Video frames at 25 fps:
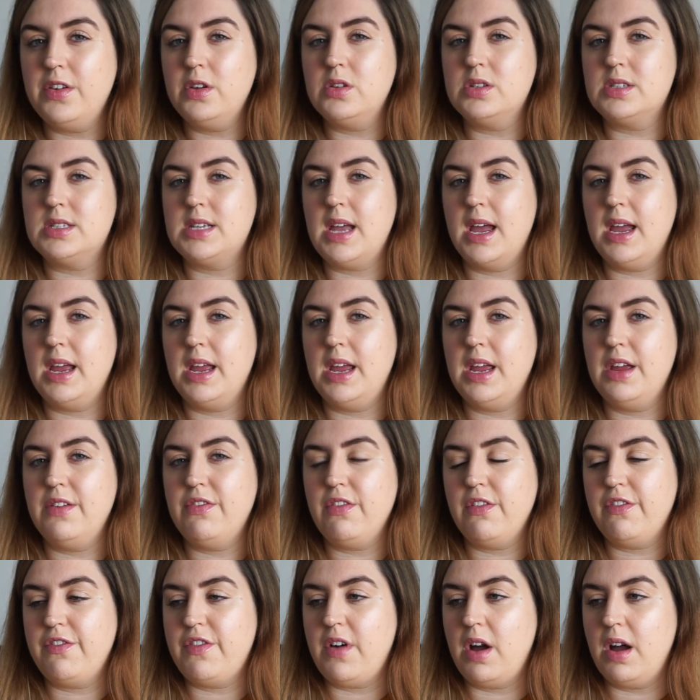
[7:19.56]
save
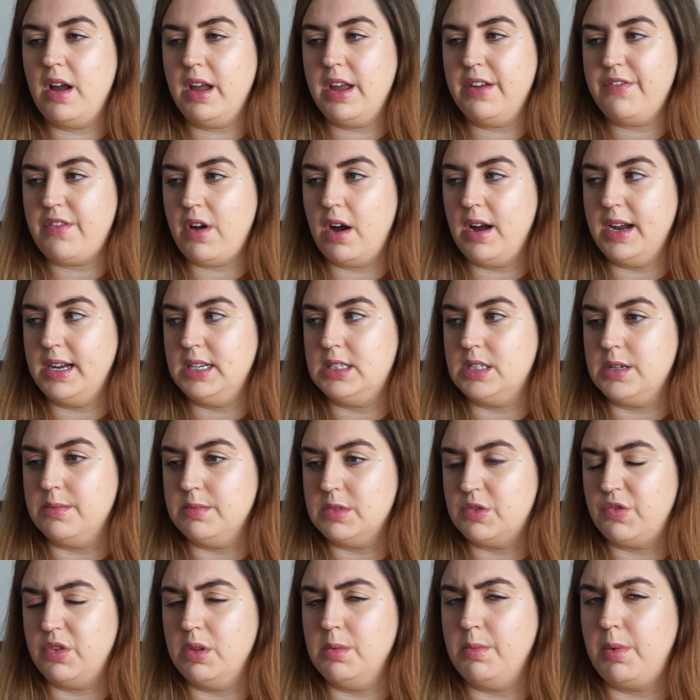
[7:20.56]
5 items
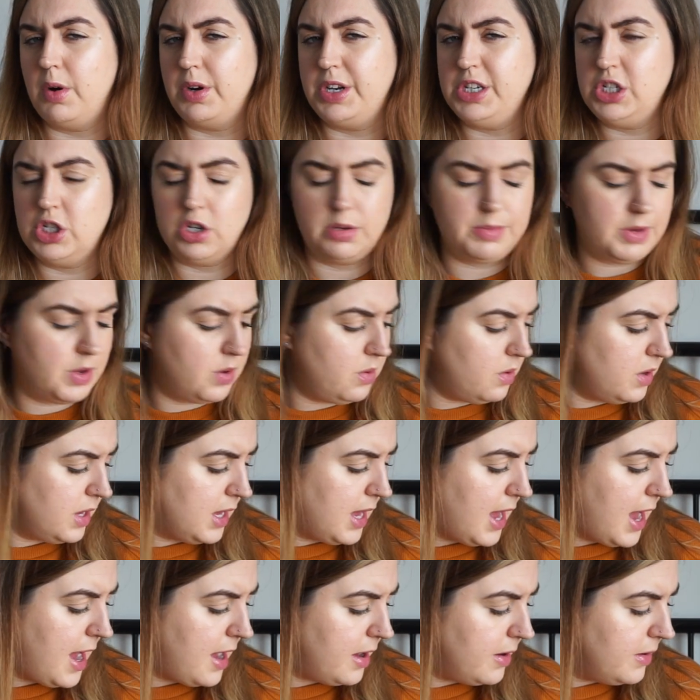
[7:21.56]
from the Body Shop, you can
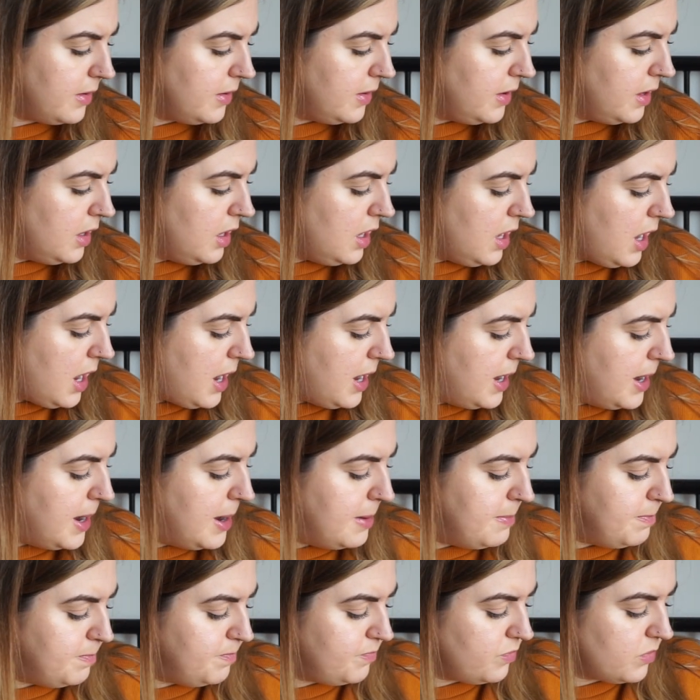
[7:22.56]
get
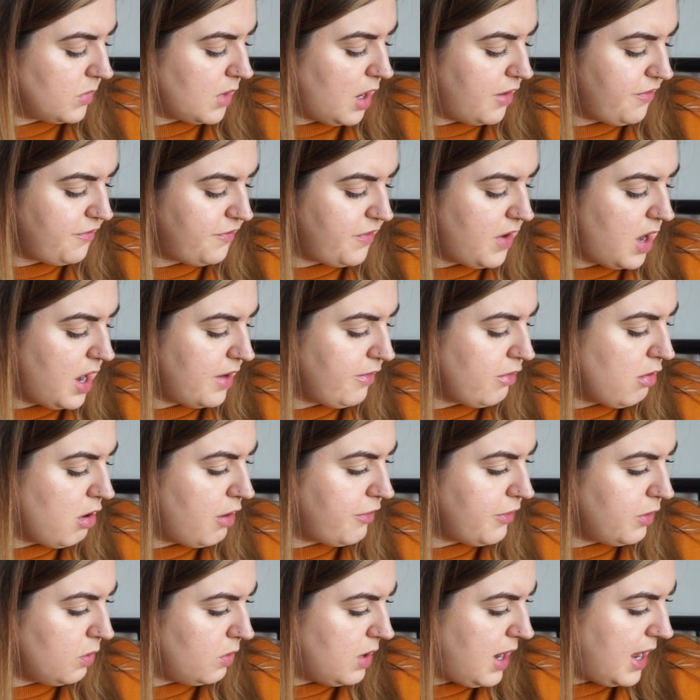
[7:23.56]
a £5
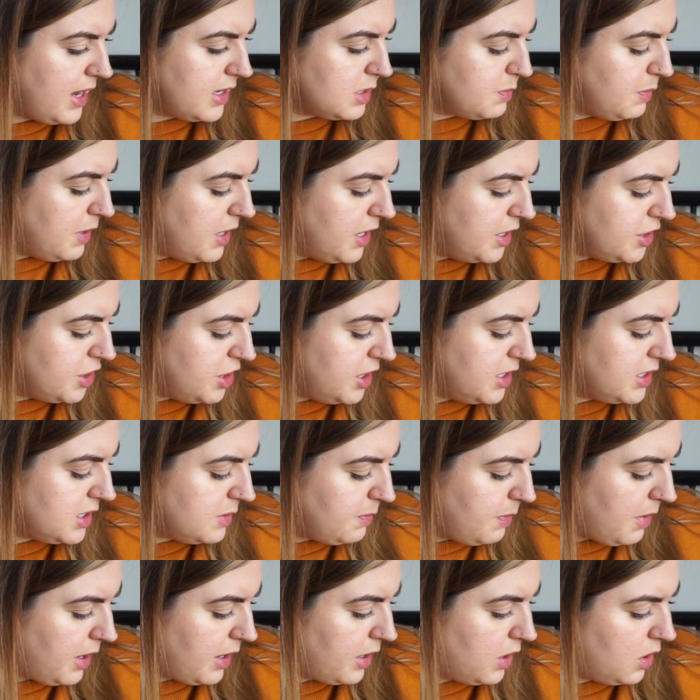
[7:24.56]
off your next purchase,
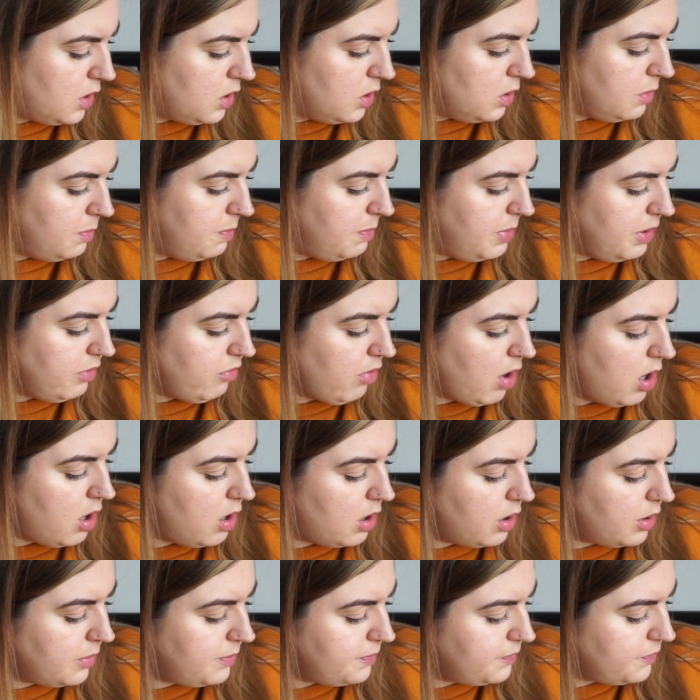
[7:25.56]
but I could be
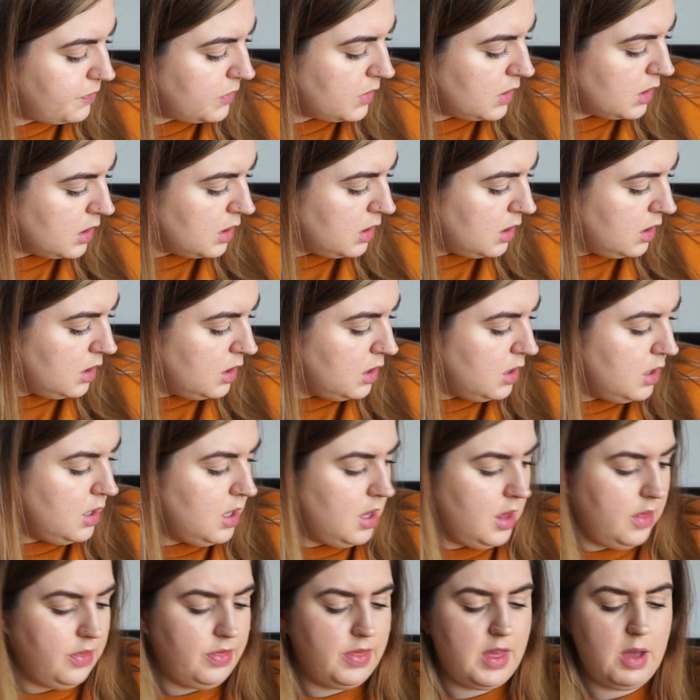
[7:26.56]
wrong.
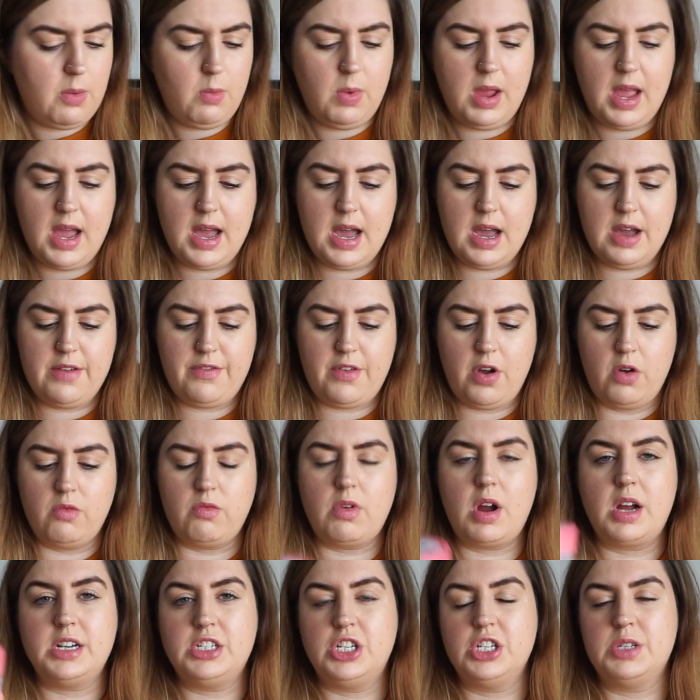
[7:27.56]
Then we have a
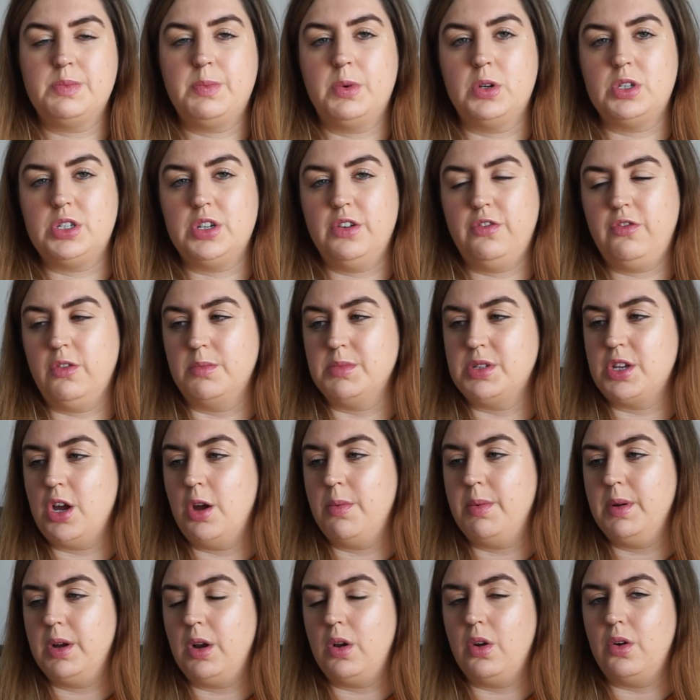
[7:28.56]
Righteous Butter from Soap
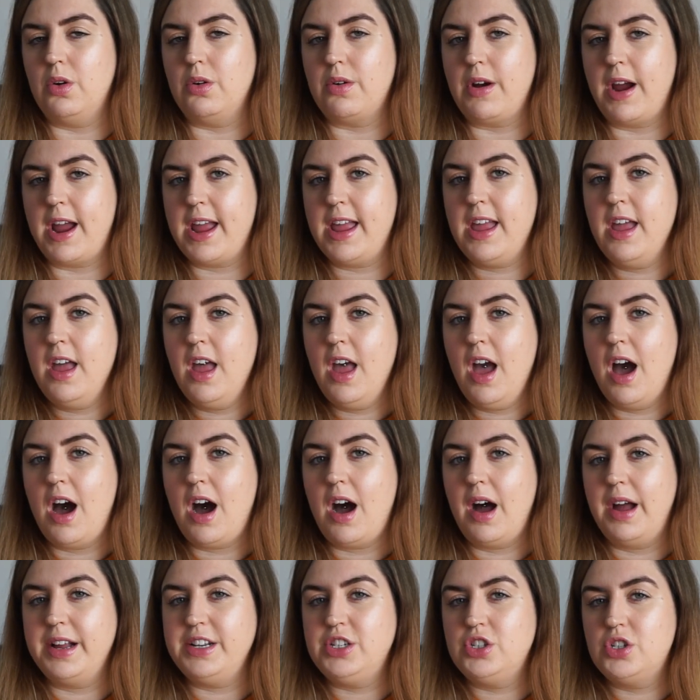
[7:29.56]
and Glory.
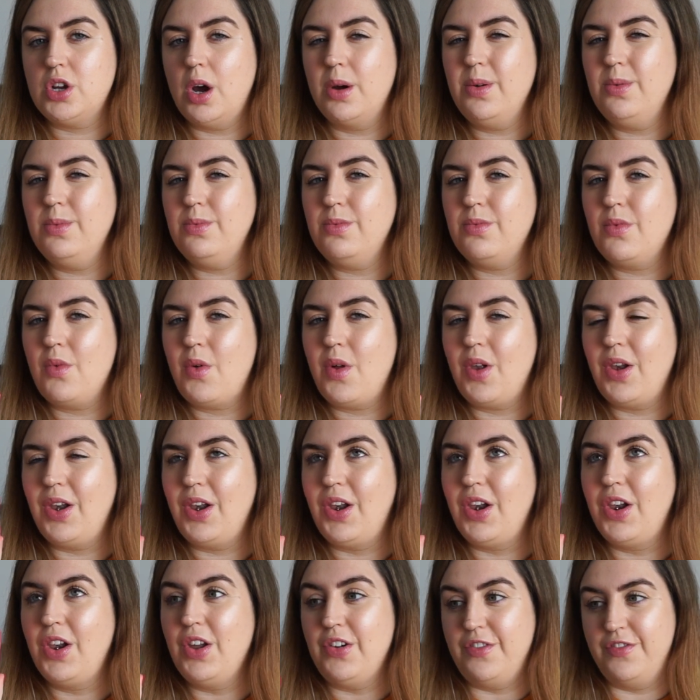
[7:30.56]
I don't
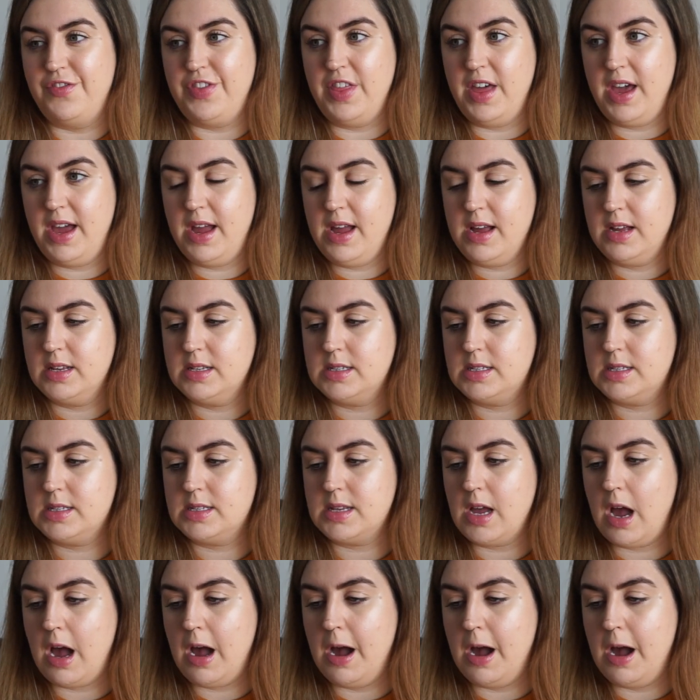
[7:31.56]
love this.